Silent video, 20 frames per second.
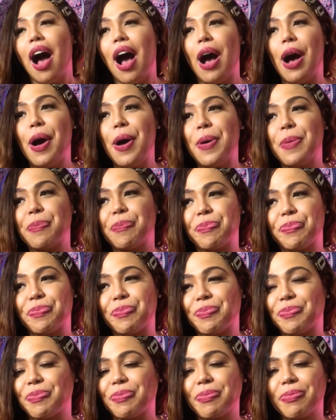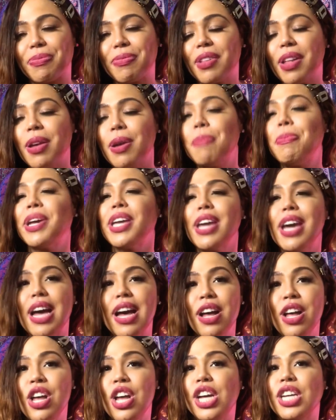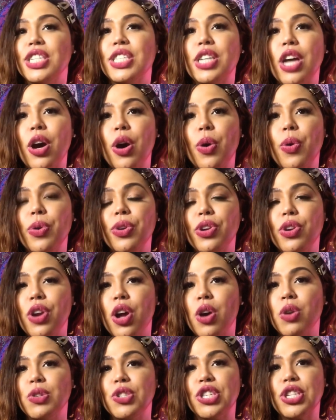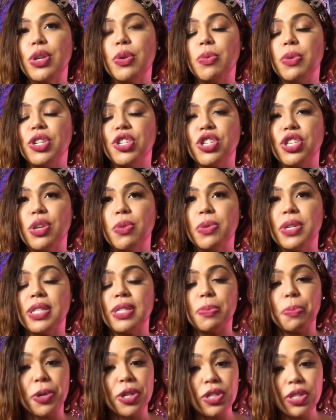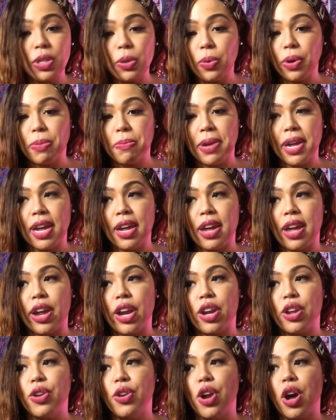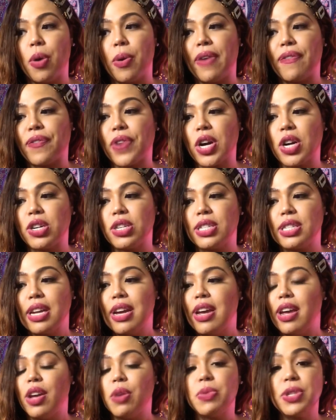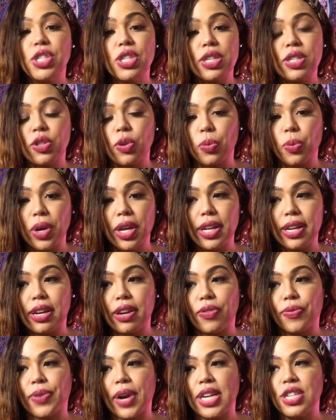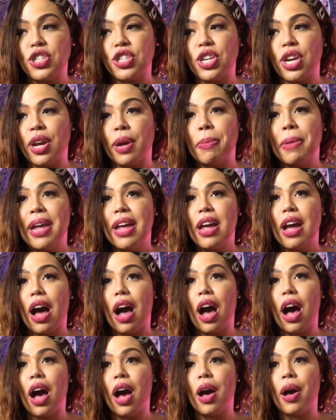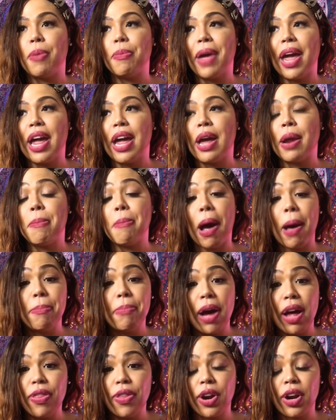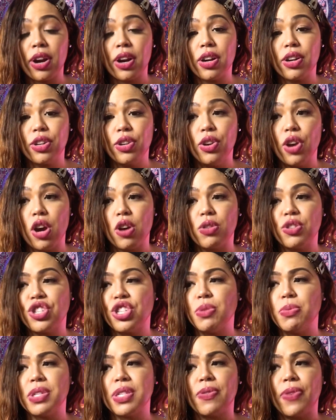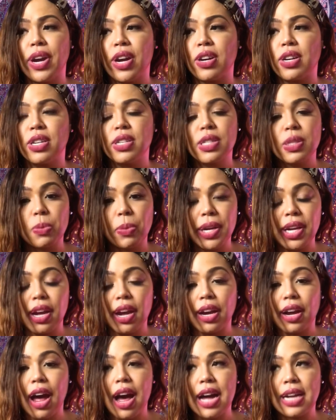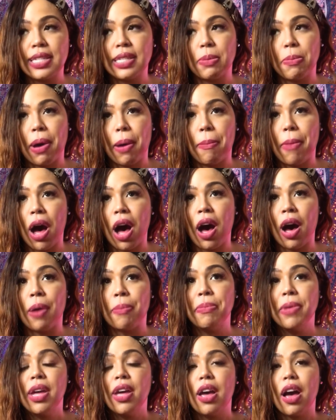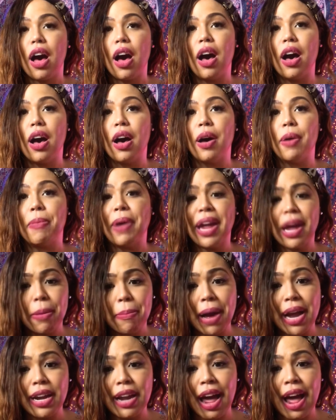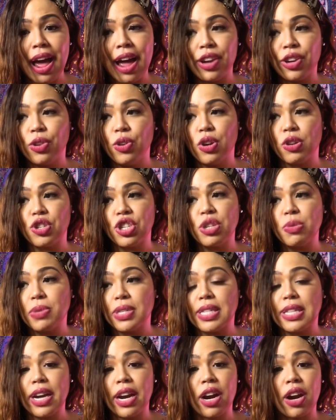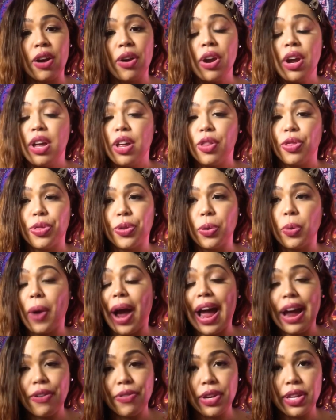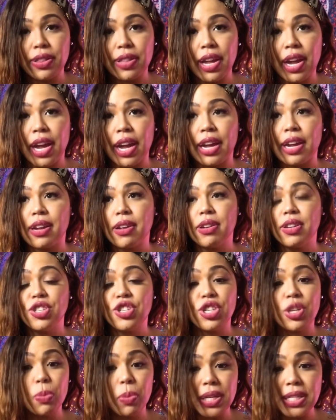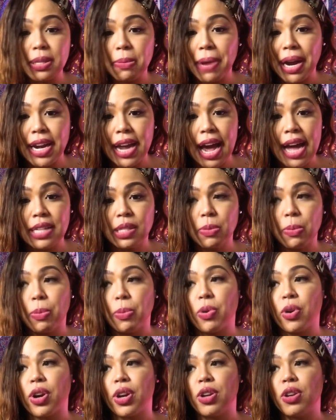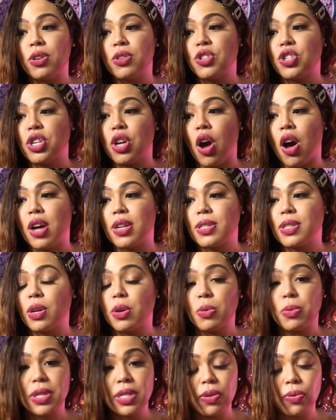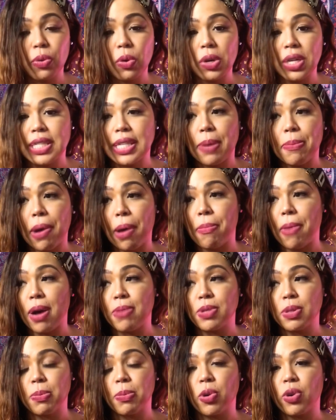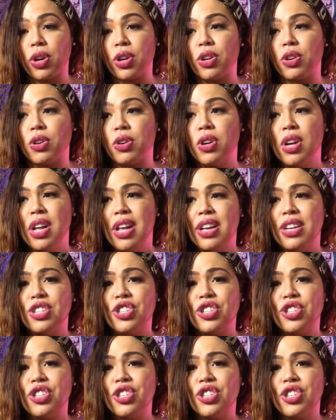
But yeah, so, you know, she was pursuing me, and, you know, at first it was just a really good friendship. And my mother, you know, she was very sweet and kind to my mom, and my dad. You know, she was there through everything. She went to my dad's memorial. She also was, of course, at my mom's memorial.